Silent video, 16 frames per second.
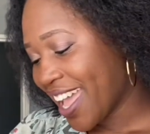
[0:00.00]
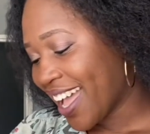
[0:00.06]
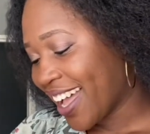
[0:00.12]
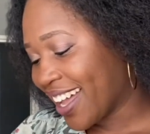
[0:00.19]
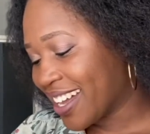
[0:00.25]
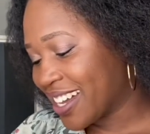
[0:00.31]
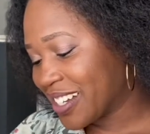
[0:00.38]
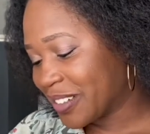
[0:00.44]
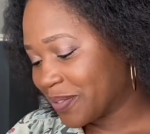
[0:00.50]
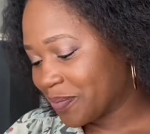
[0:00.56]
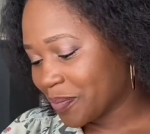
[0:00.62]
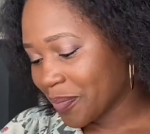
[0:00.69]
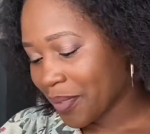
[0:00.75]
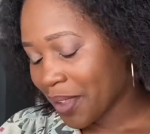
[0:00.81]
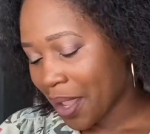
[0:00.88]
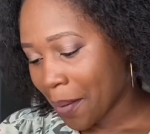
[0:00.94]

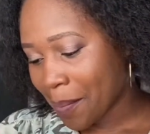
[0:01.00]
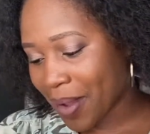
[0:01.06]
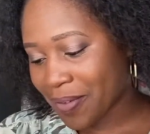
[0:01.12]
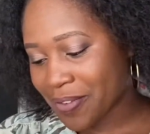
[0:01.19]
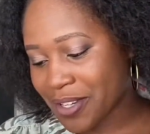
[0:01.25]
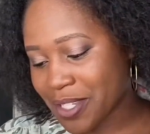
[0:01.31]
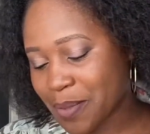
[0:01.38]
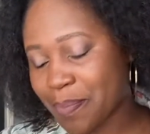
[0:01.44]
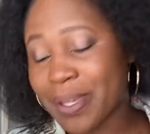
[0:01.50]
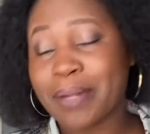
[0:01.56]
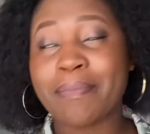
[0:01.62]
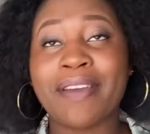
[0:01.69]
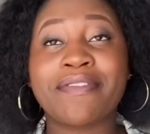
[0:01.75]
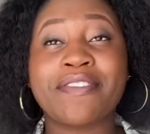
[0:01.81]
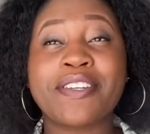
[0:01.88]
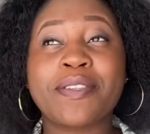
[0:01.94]
My first
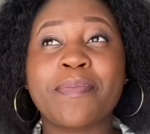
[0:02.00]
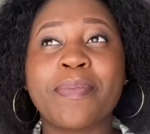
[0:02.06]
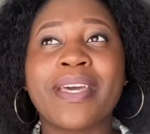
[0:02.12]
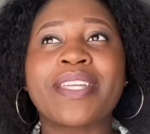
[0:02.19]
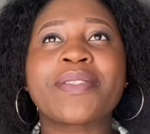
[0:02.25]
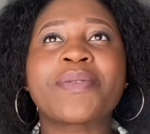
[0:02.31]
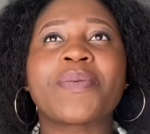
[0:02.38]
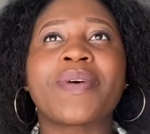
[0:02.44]
pet